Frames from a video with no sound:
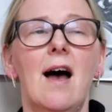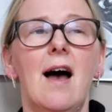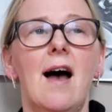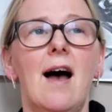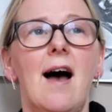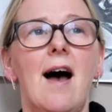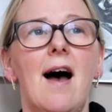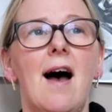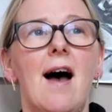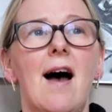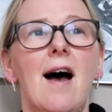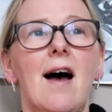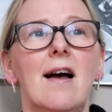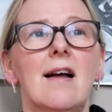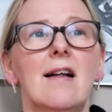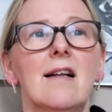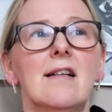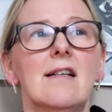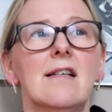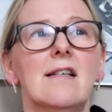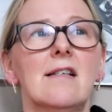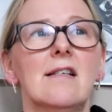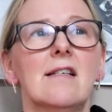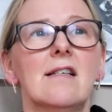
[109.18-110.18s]

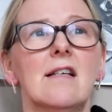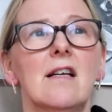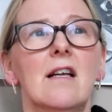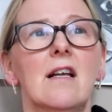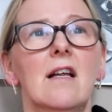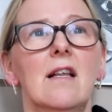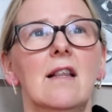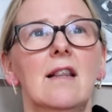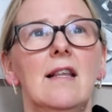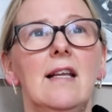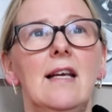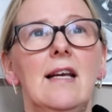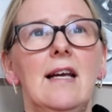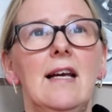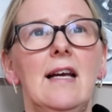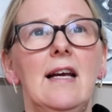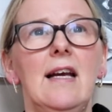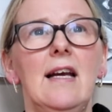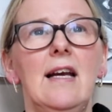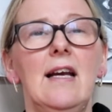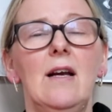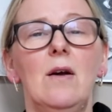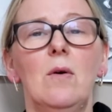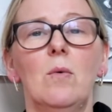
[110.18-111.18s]
and
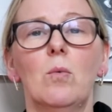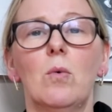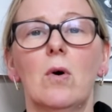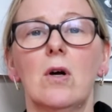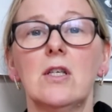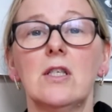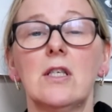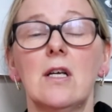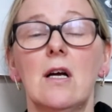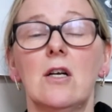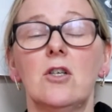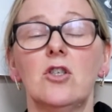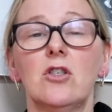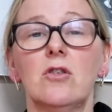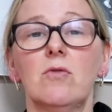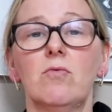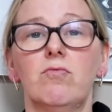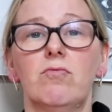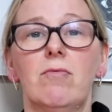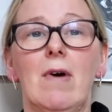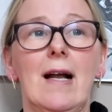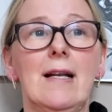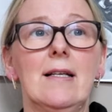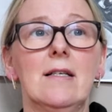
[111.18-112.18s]
the ones that are just
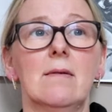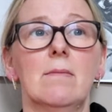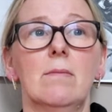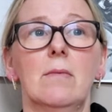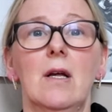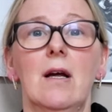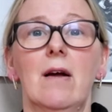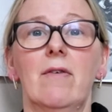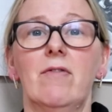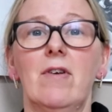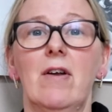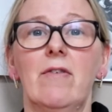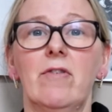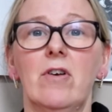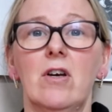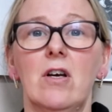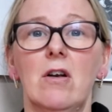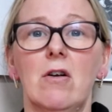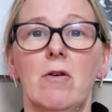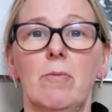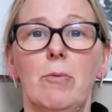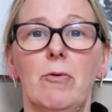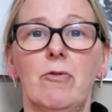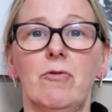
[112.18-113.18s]
random that I've never
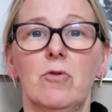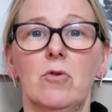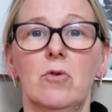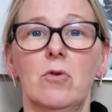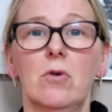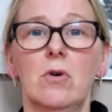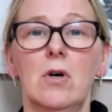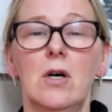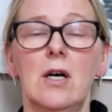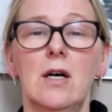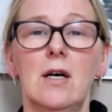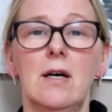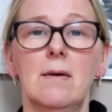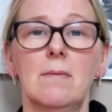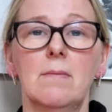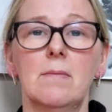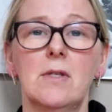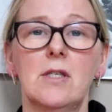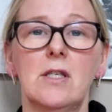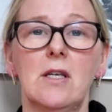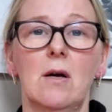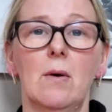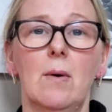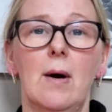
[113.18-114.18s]
heard of before.
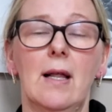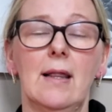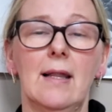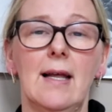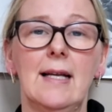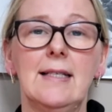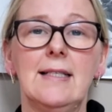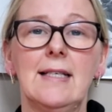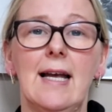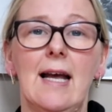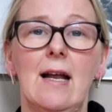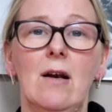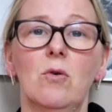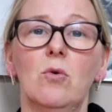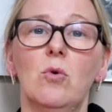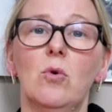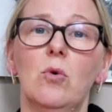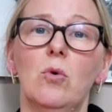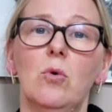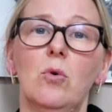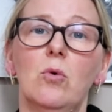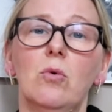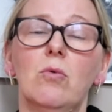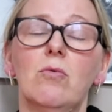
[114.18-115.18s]
So I like to get an
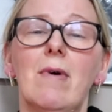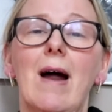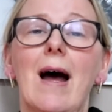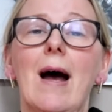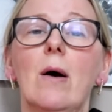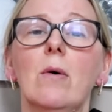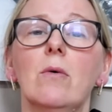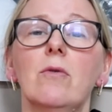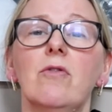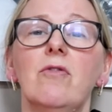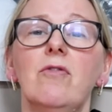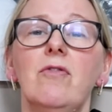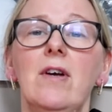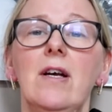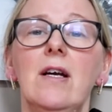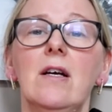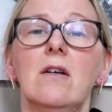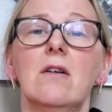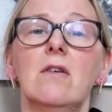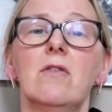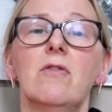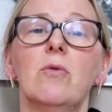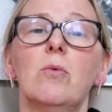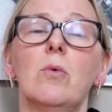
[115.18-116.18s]
all-round
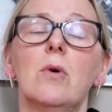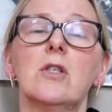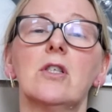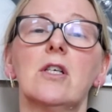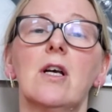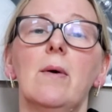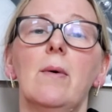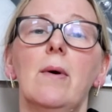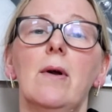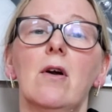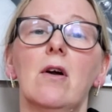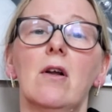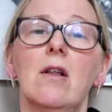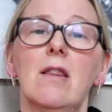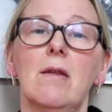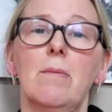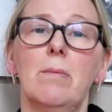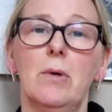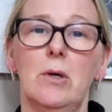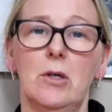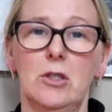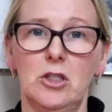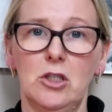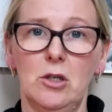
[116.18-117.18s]
feel for what's going on in
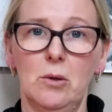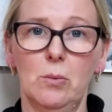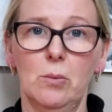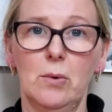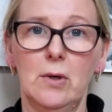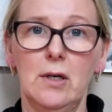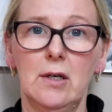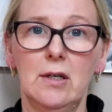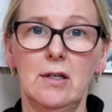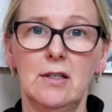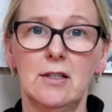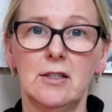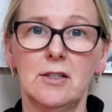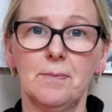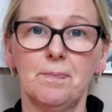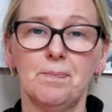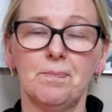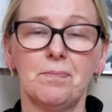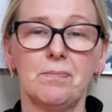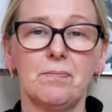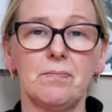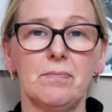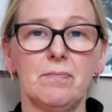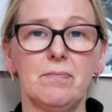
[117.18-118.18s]
the booktube world,
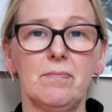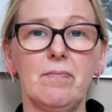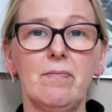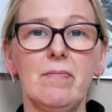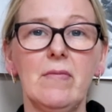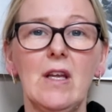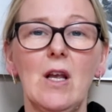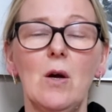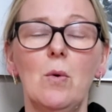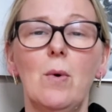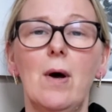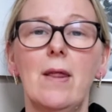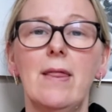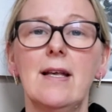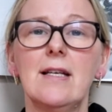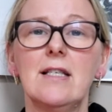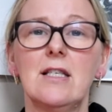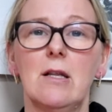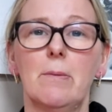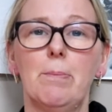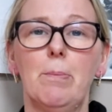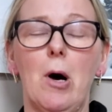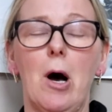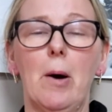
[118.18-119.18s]
whether it's
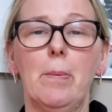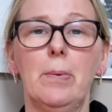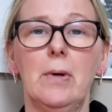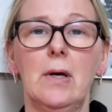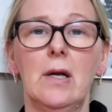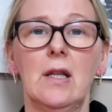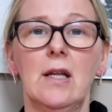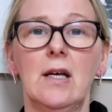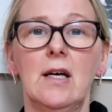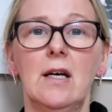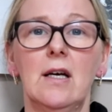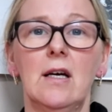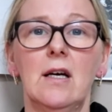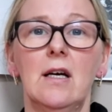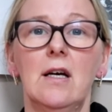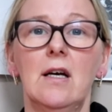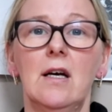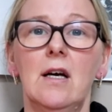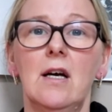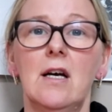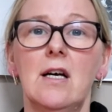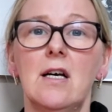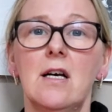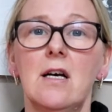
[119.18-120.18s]
the popular
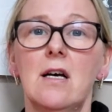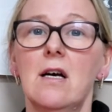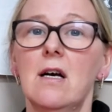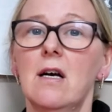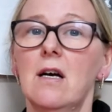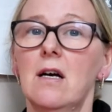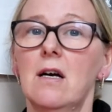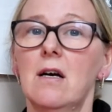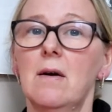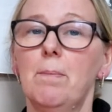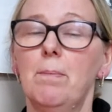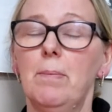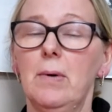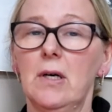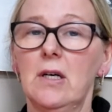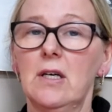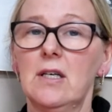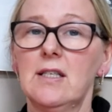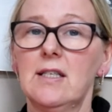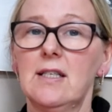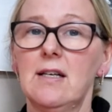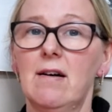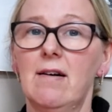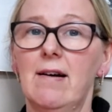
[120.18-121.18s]

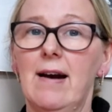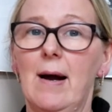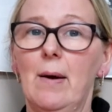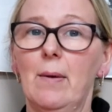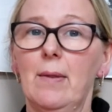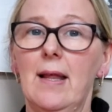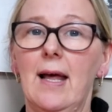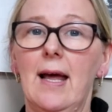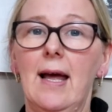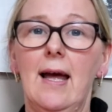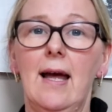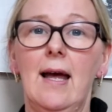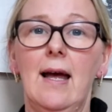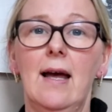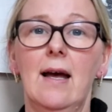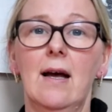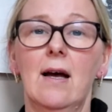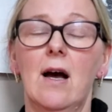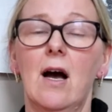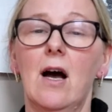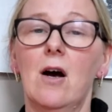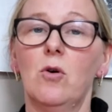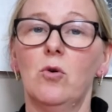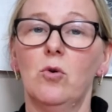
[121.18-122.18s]
books that are out there,
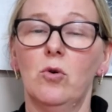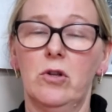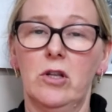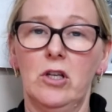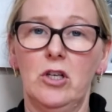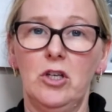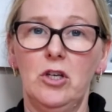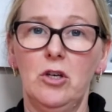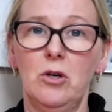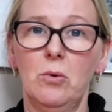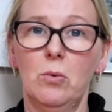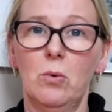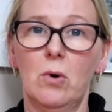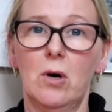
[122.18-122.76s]
or the new